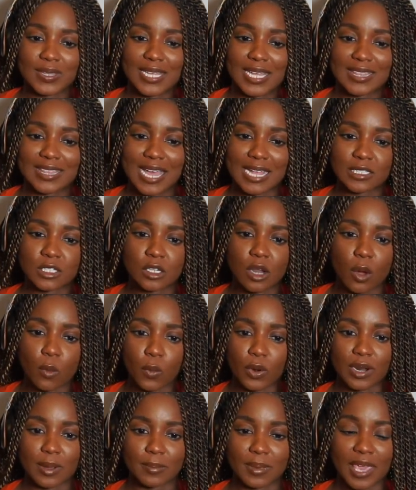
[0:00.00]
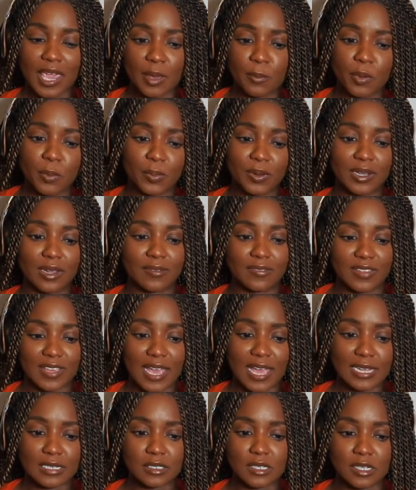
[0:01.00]
that that's not what I'm capable of
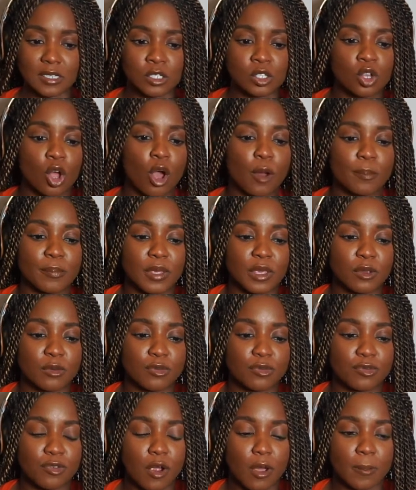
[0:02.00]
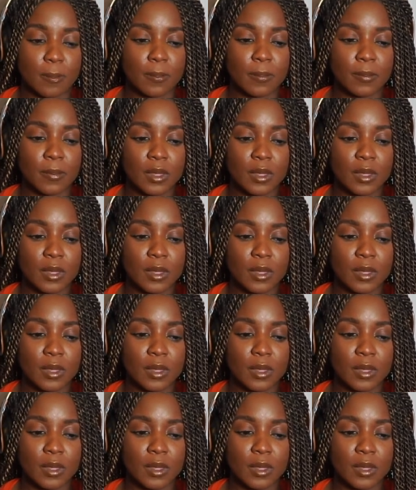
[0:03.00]
yet to stop me from